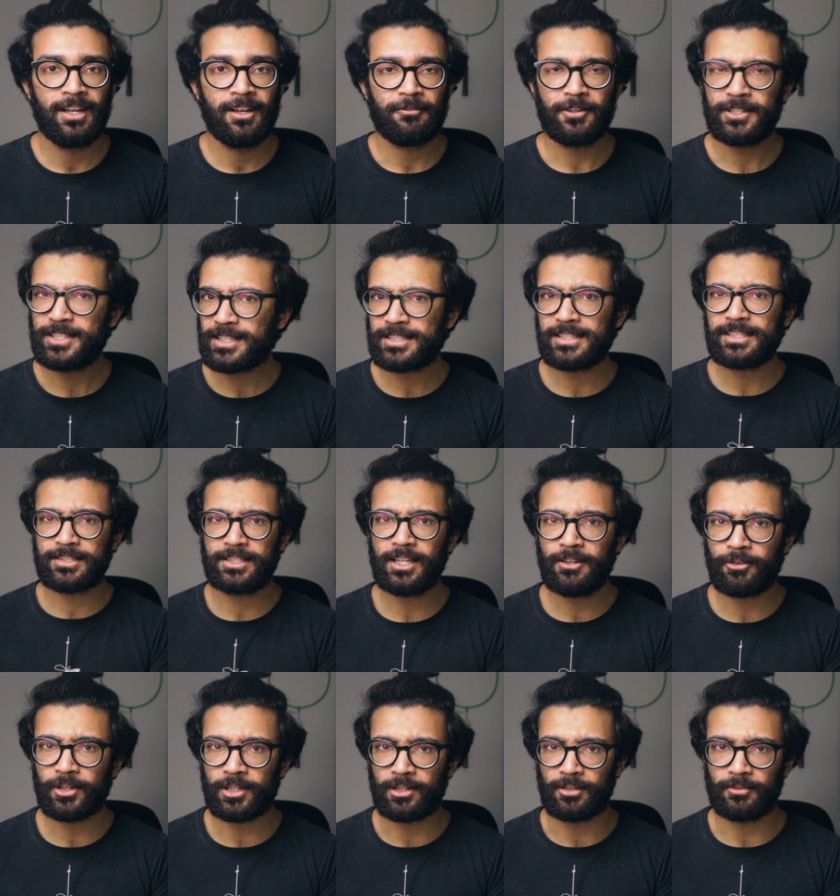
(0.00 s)
Physics is
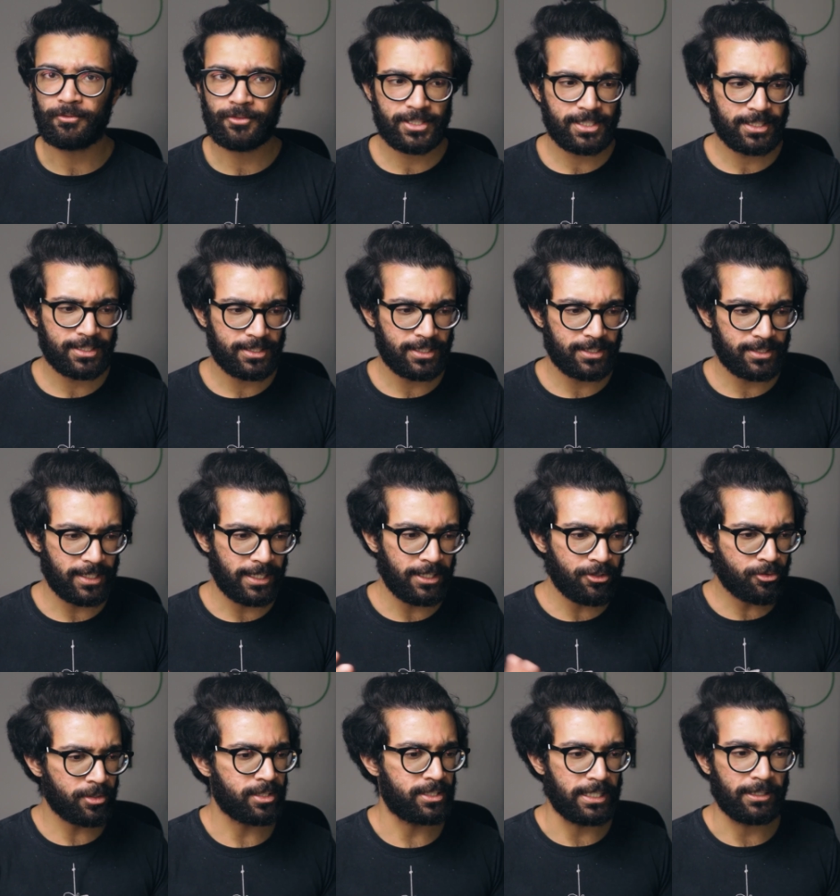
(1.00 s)
difficult, physics is
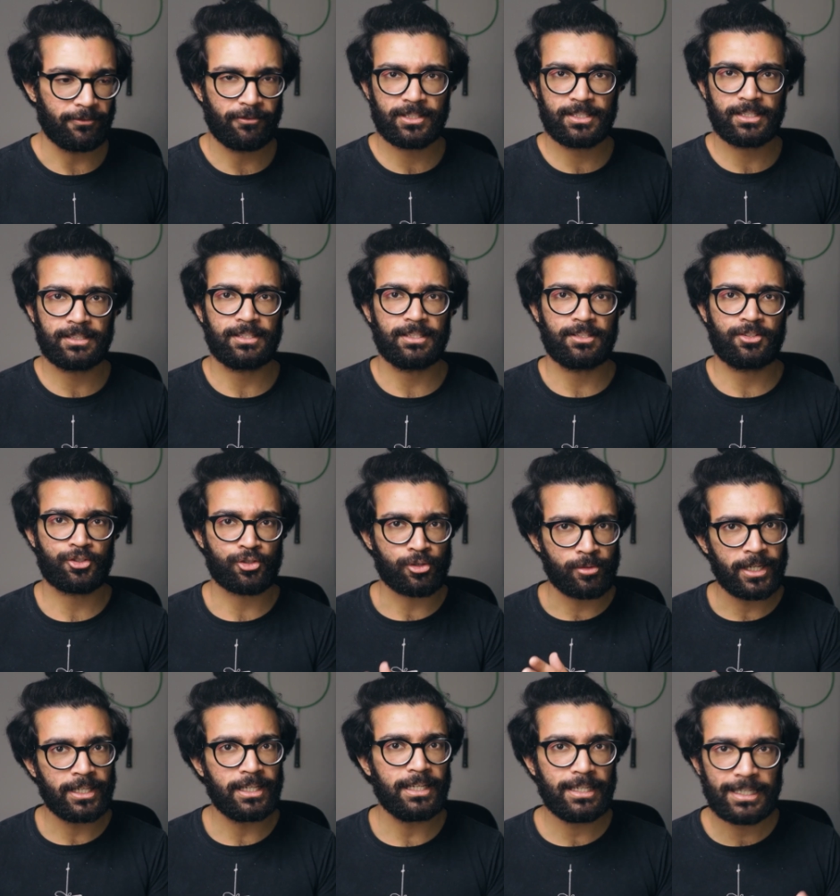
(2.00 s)
interesting, physics is
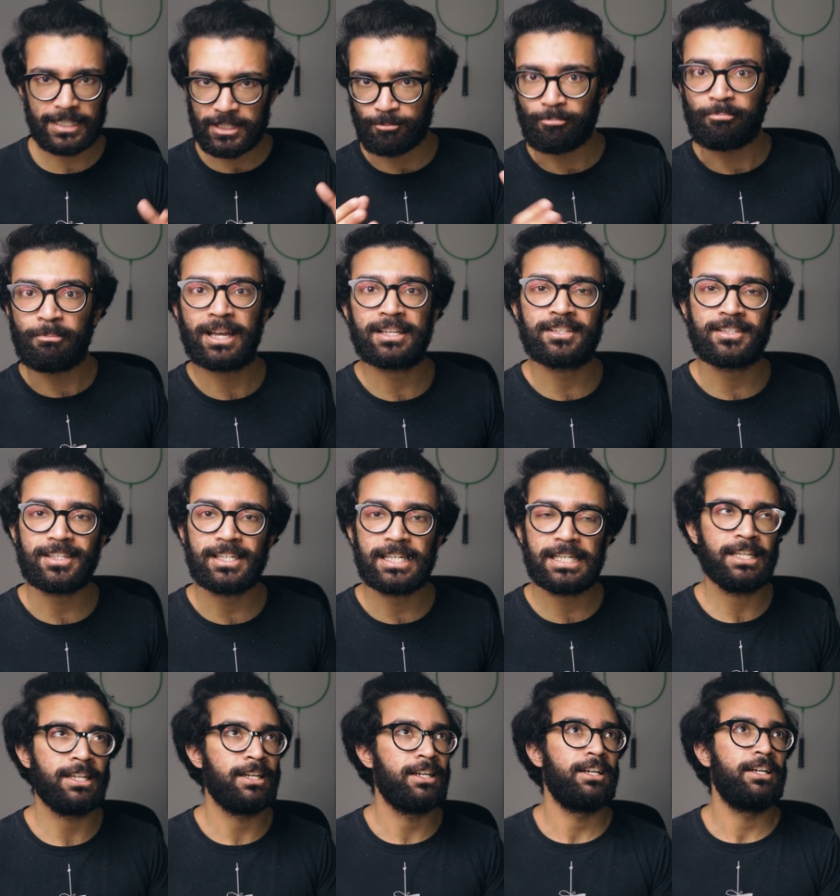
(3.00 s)
tricky, it's
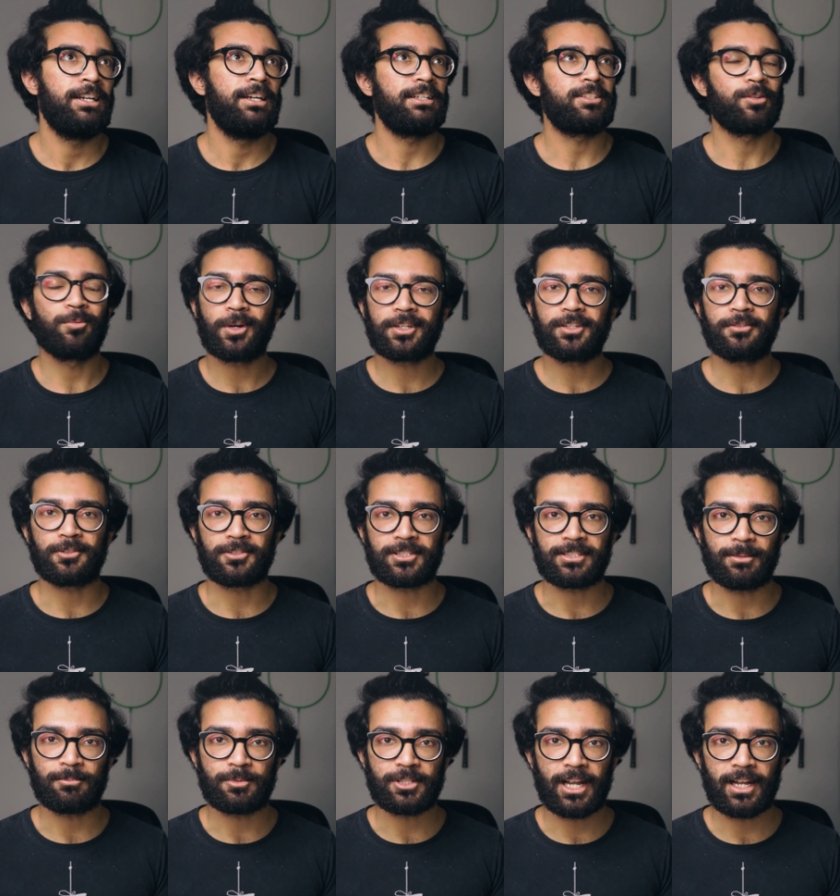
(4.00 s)
messy, it's a wonderful
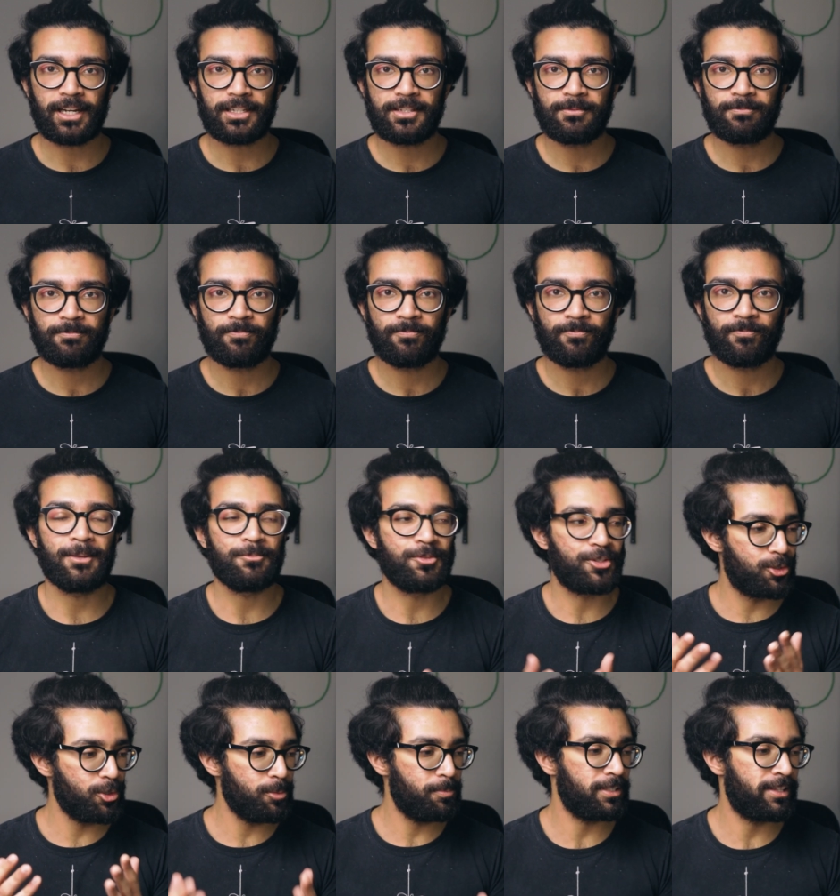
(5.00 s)
subject, and I'm
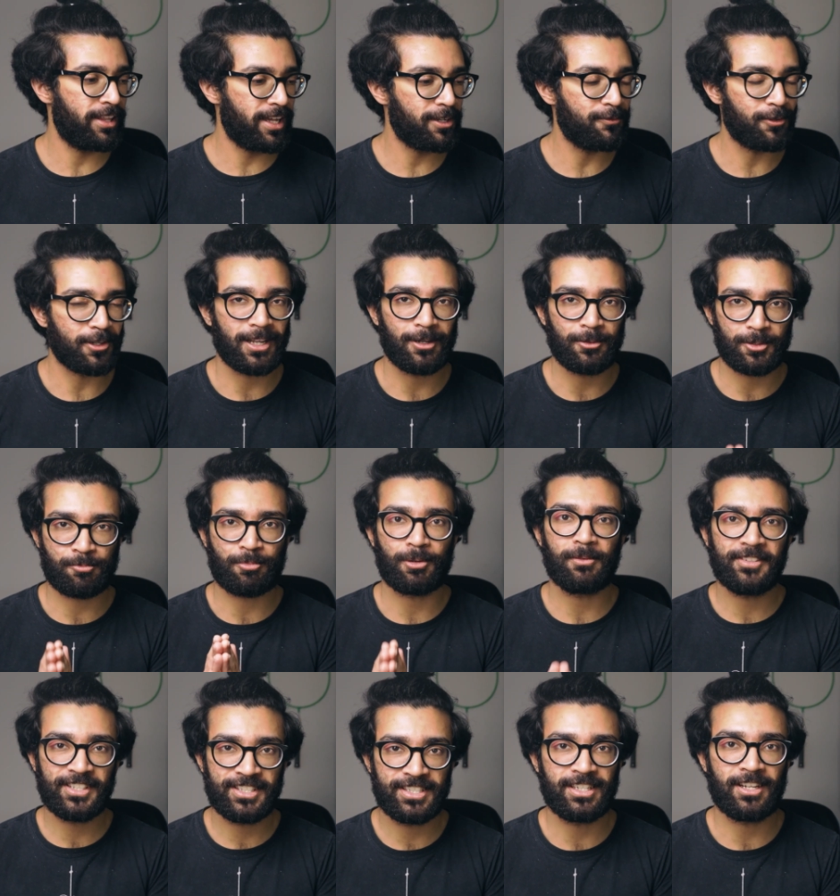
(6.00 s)
super thankful I was
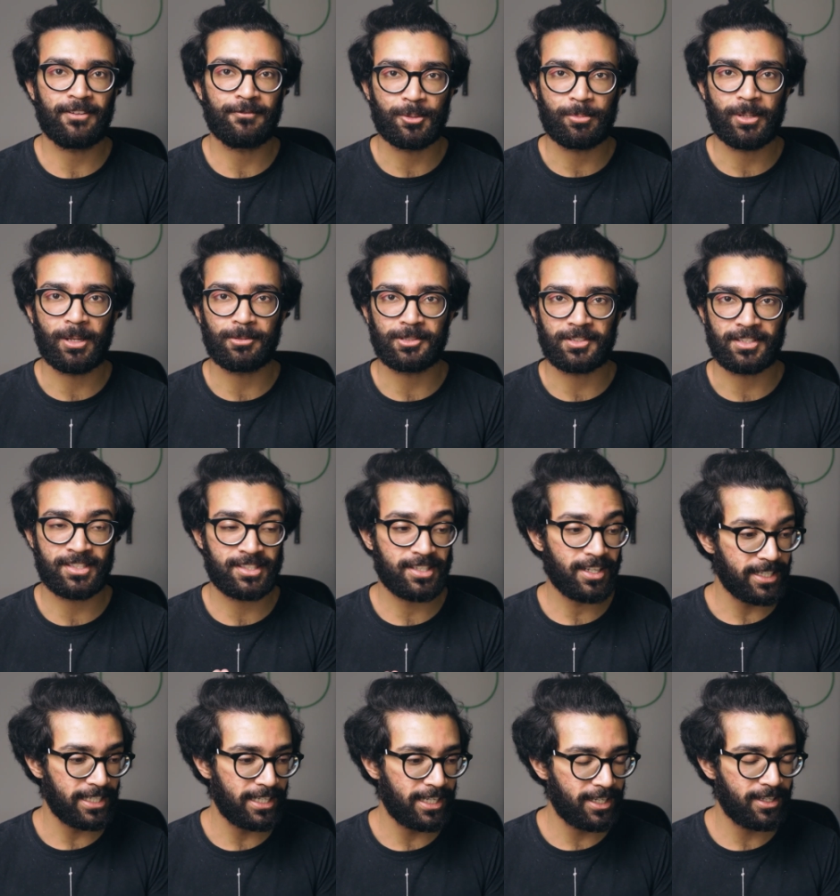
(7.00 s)
privileged enough to be able to
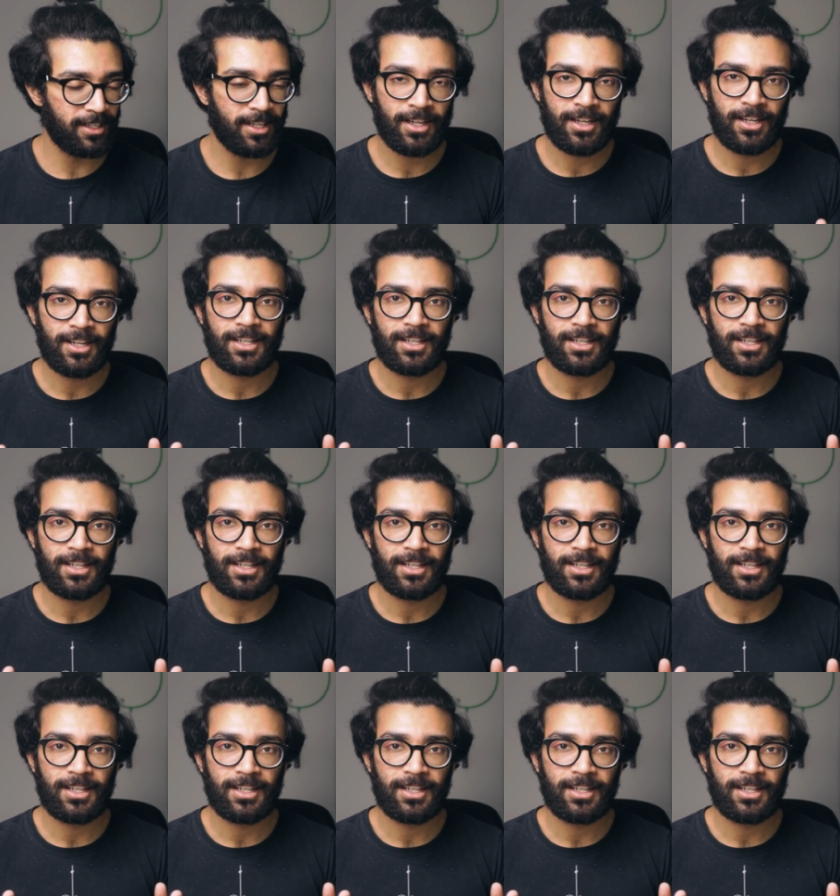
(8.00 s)
study it,